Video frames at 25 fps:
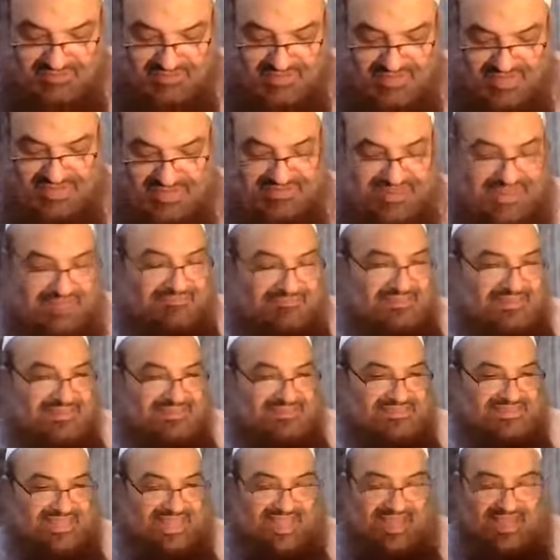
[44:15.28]
And that
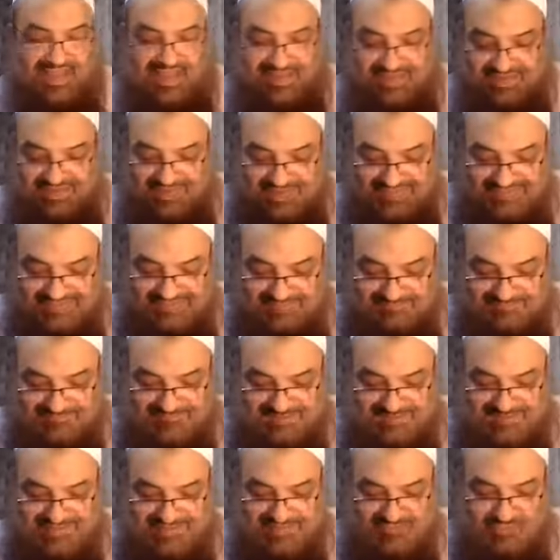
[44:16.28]
means they are
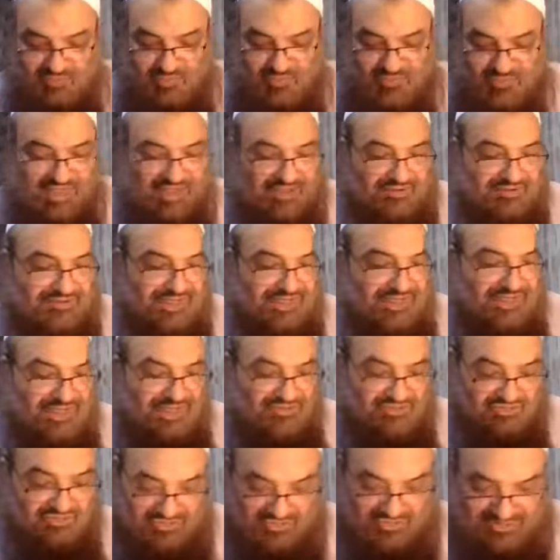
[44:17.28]
accepting it without any
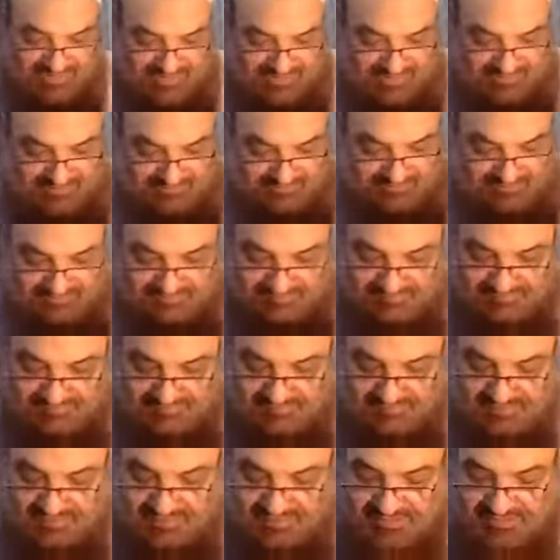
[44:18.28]
criticism.
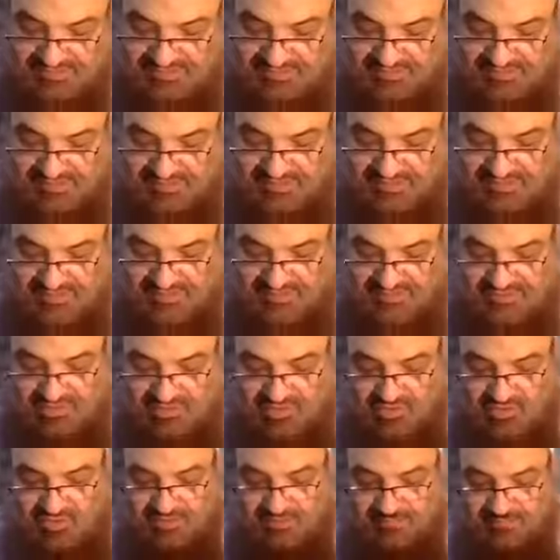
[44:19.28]

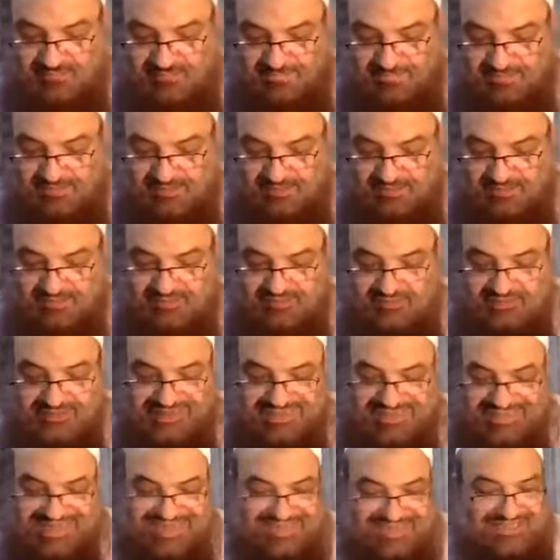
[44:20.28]
So
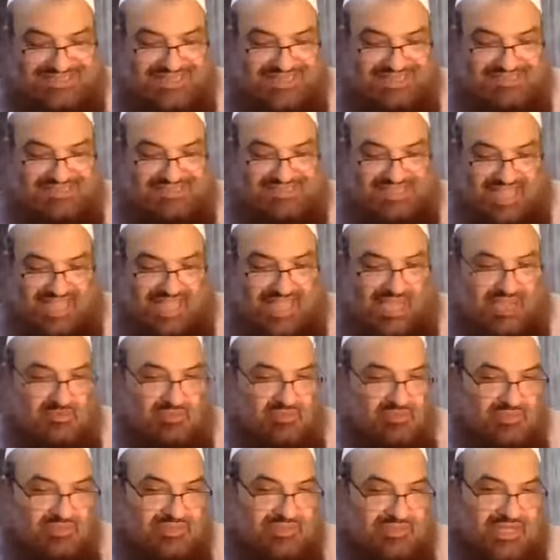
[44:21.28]
it is now
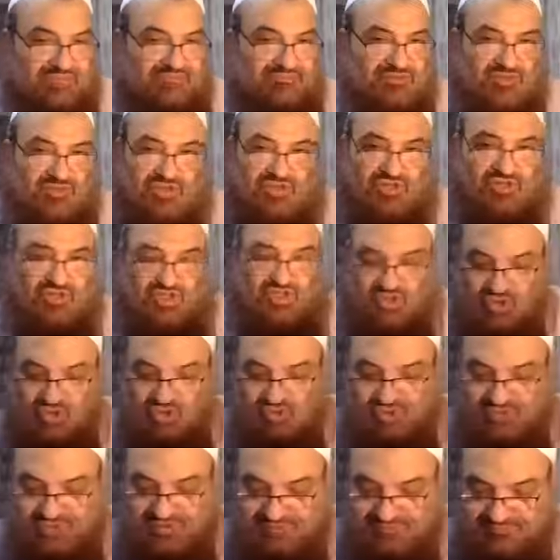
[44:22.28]
we come to the
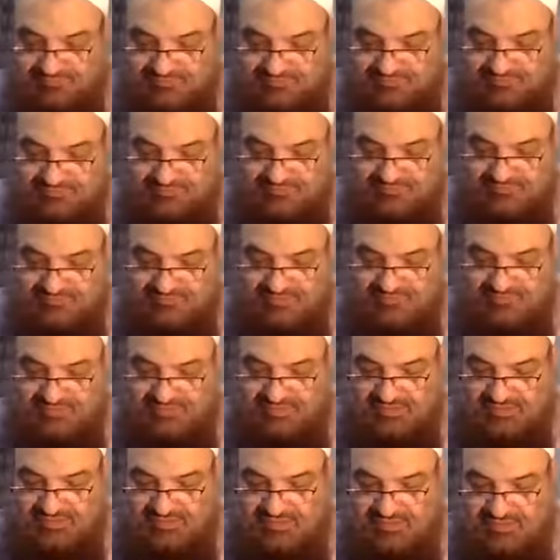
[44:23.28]
conclusion.
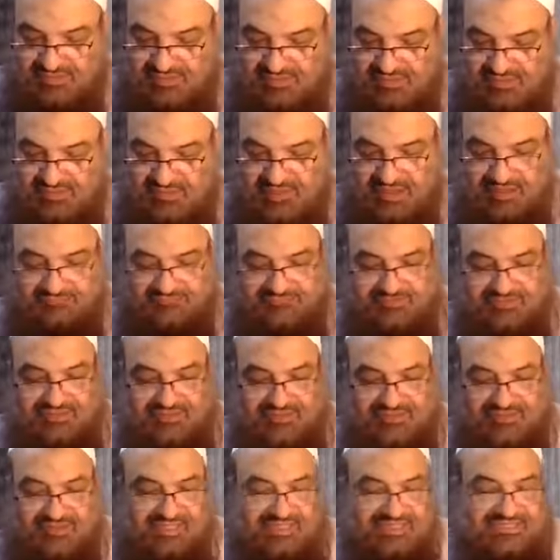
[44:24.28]

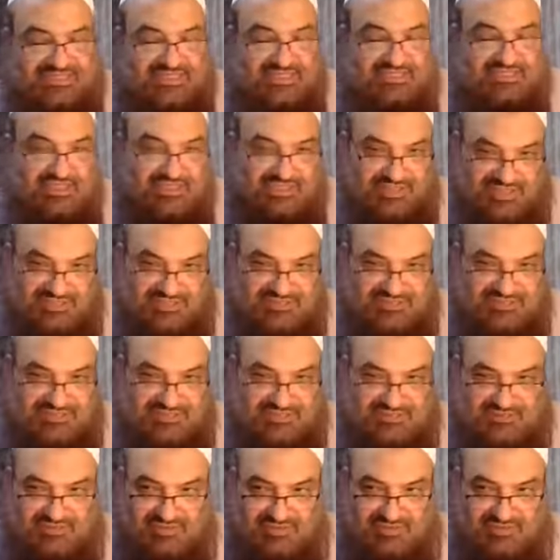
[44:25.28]
After listening to
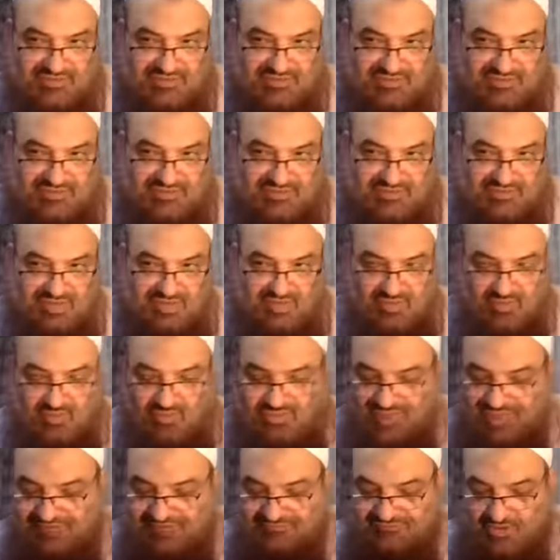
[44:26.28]
this,
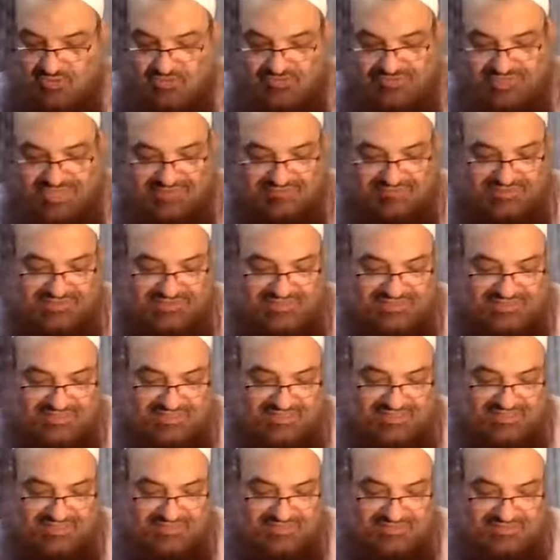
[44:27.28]
we have no doubt to
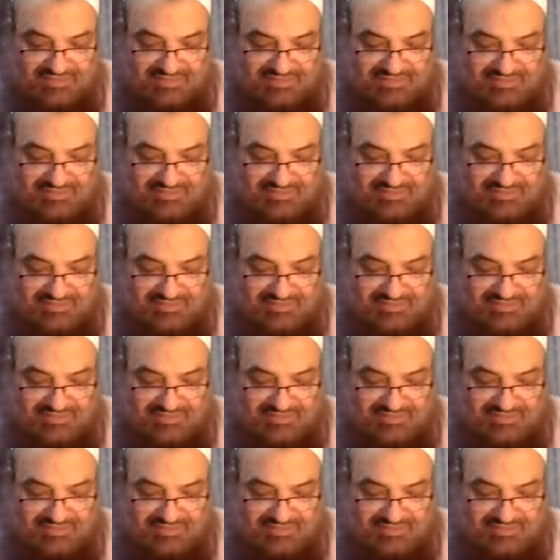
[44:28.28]
say,